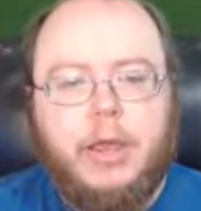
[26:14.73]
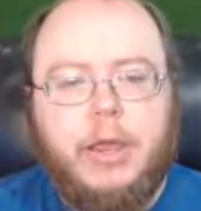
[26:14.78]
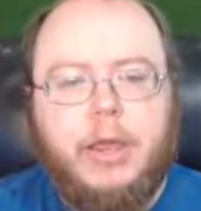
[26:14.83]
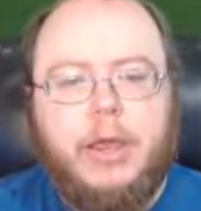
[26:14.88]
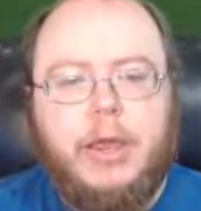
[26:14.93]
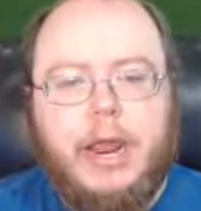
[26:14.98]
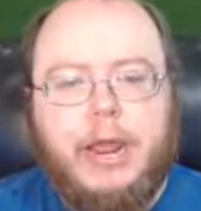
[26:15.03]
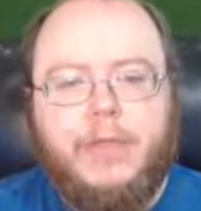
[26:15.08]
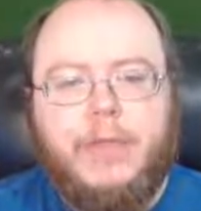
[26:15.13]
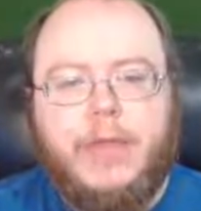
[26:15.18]

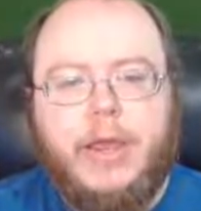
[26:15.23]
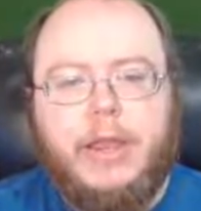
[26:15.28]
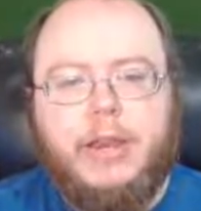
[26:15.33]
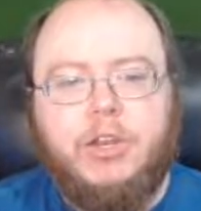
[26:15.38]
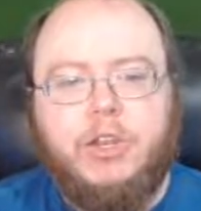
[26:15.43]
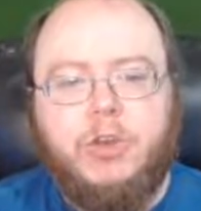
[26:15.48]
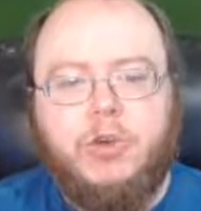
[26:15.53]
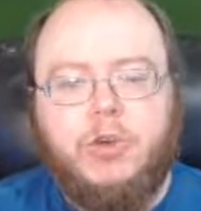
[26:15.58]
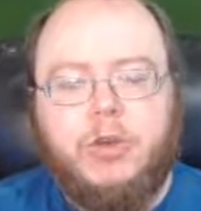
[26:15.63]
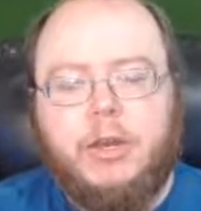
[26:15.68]
And
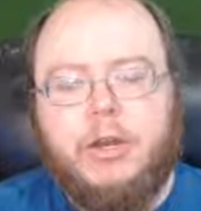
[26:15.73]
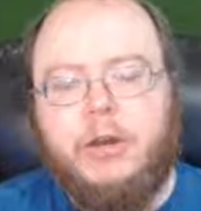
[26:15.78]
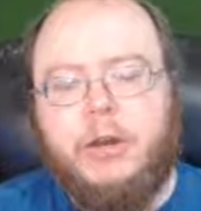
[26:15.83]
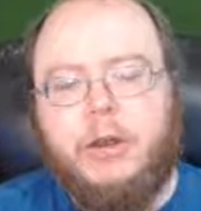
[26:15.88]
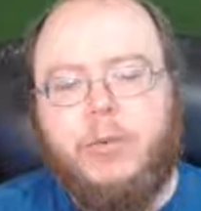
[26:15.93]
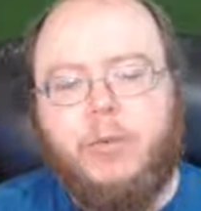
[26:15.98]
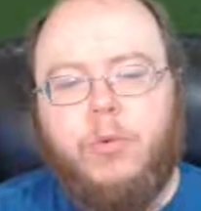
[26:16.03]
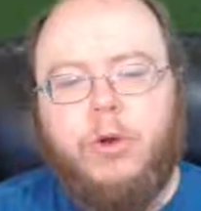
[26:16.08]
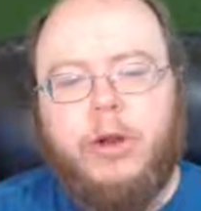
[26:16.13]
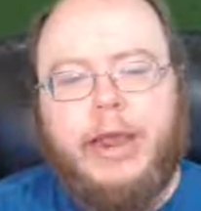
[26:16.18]
then we're
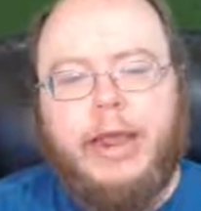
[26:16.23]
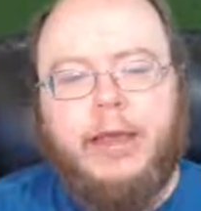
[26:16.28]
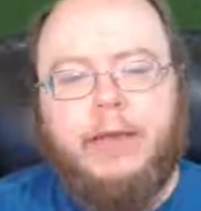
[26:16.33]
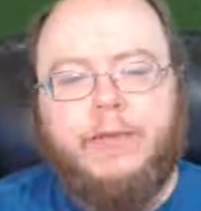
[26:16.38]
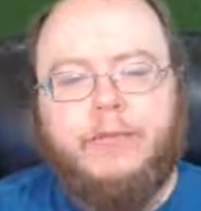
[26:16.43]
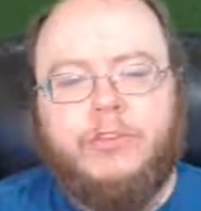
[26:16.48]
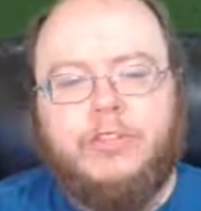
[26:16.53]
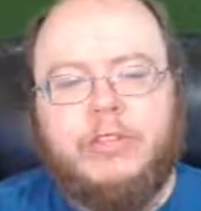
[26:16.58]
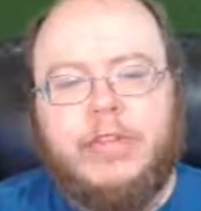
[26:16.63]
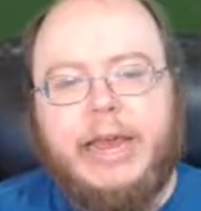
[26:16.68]
going to
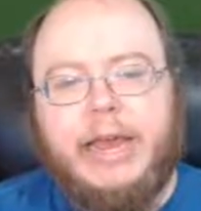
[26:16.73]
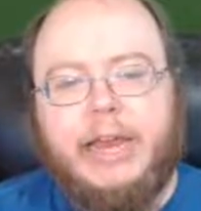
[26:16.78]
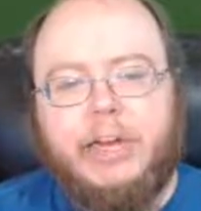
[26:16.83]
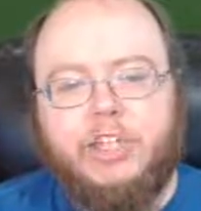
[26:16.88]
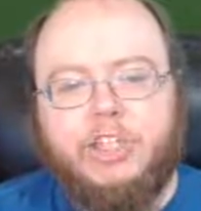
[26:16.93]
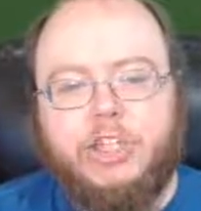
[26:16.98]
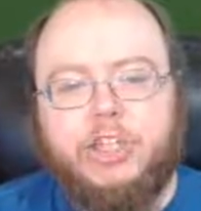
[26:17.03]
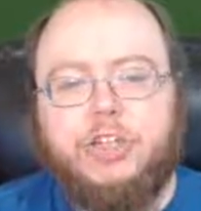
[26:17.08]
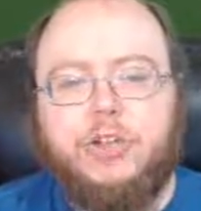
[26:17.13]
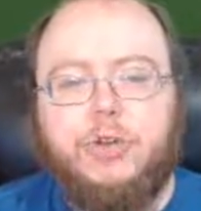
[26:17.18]
have
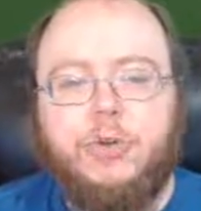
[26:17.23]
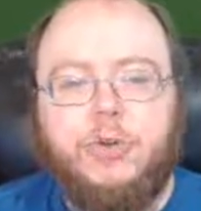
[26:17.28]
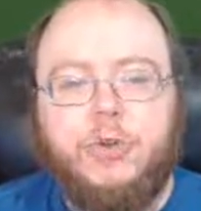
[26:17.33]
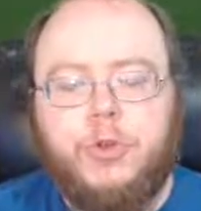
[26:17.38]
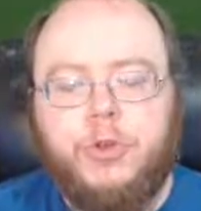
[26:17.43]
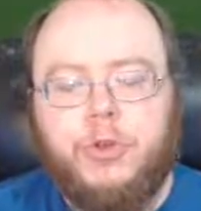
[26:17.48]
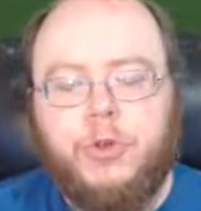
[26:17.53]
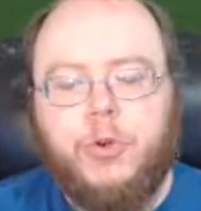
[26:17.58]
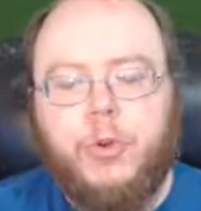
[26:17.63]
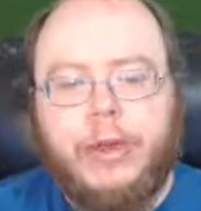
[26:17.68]
slash to-do
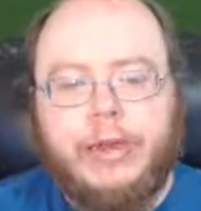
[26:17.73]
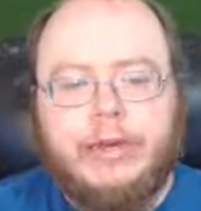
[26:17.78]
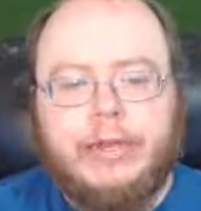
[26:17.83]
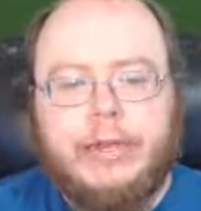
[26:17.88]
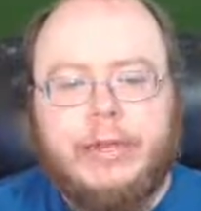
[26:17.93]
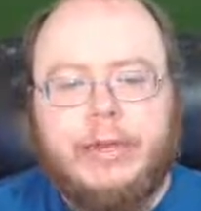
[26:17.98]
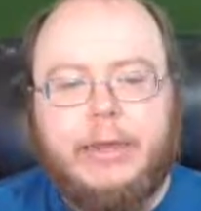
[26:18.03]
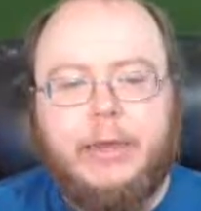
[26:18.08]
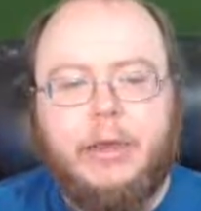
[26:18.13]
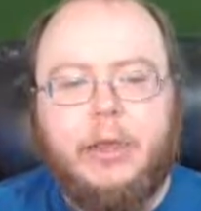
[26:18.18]

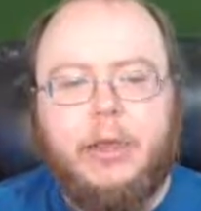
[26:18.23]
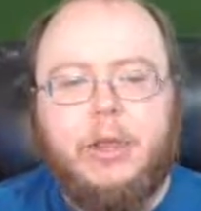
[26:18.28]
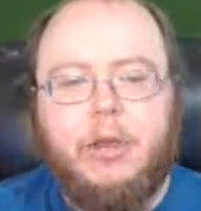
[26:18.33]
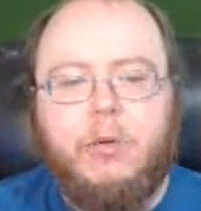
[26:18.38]
UUID,